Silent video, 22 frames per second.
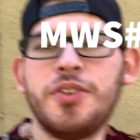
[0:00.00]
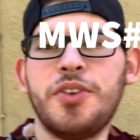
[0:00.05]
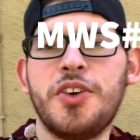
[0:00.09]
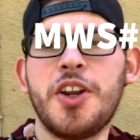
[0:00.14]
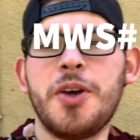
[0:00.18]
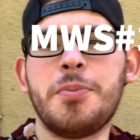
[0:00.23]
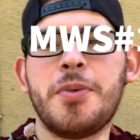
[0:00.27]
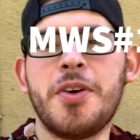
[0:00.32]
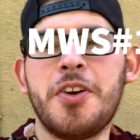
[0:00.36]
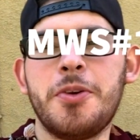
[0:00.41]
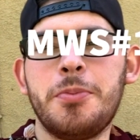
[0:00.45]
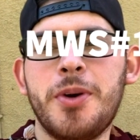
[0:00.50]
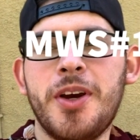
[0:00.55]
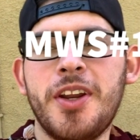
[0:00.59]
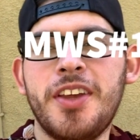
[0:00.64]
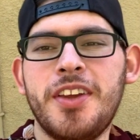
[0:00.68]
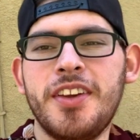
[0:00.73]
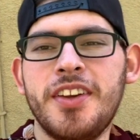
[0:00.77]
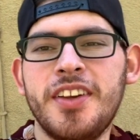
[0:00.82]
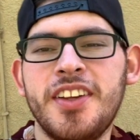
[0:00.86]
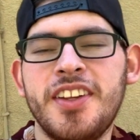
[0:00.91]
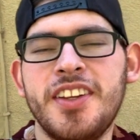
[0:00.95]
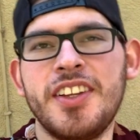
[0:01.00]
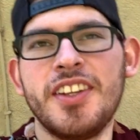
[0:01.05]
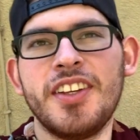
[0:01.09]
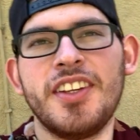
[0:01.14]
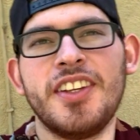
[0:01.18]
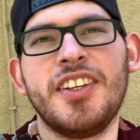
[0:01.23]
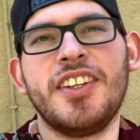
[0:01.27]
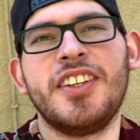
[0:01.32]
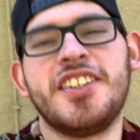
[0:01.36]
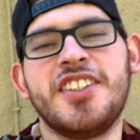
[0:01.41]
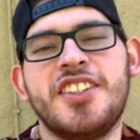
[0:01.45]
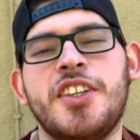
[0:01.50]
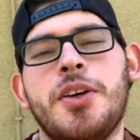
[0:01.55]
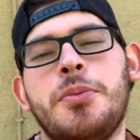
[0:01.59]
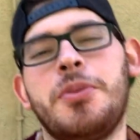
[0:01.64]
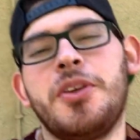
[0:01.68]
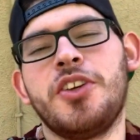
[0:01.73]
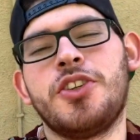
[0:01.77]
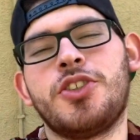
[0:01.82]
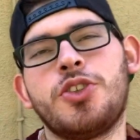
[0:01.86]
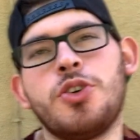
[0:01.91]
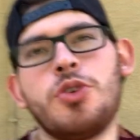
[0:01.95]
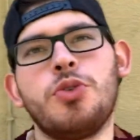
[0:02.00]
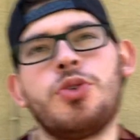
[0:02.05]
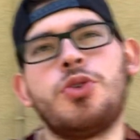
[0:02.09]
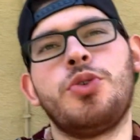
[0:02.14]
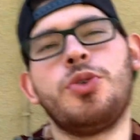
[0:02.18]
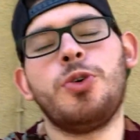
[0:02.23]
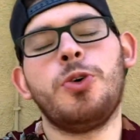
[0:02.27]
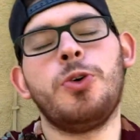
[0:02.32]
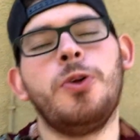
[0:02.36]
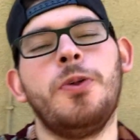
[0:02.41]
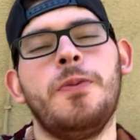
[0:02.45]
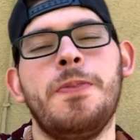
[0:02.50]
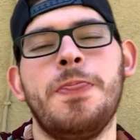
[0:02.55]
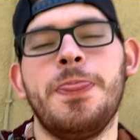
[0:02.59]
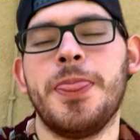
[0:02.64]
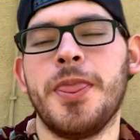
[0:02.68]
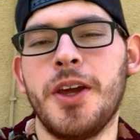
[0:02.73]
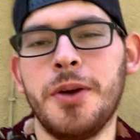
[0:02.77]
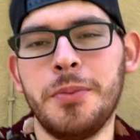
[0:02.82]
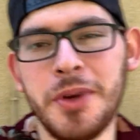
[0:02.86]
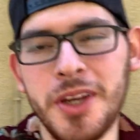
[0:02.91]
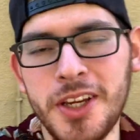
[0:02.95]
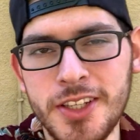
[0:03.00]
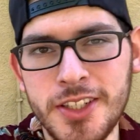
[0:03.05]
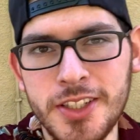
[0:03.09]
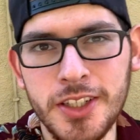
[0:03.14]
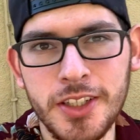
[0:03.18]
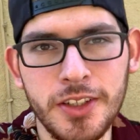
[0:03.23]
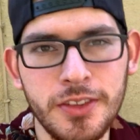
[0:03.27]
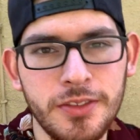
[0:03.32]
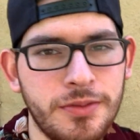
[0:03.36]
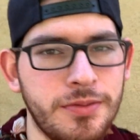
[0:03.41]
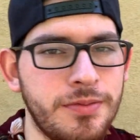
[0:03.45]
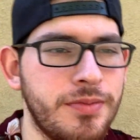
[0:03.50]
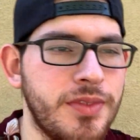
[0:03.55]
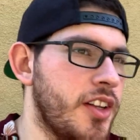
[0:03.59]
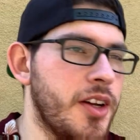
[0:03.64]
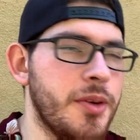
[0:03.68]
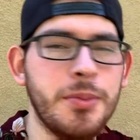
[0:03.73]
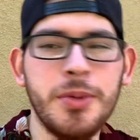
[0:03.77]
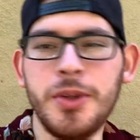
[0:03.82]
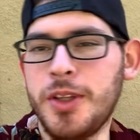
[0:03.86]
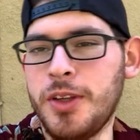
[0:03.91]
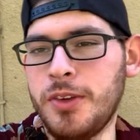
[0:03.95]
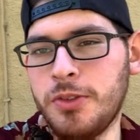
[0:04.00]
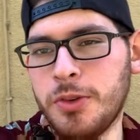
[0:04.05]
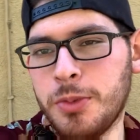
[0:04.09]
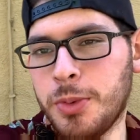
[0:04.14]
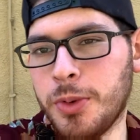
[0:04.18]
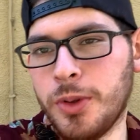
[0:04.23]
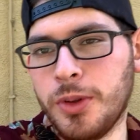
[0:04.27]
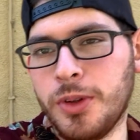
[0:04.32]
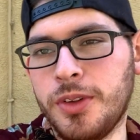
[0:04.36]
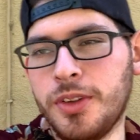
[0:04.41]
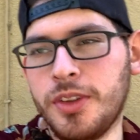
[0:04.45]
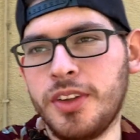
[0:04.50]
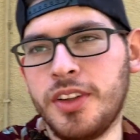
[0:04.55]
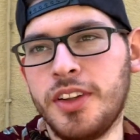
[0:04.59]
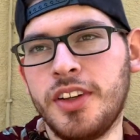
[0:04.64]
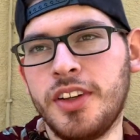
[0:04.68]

What up, everybody? Something so cool, amazing, unbelievable,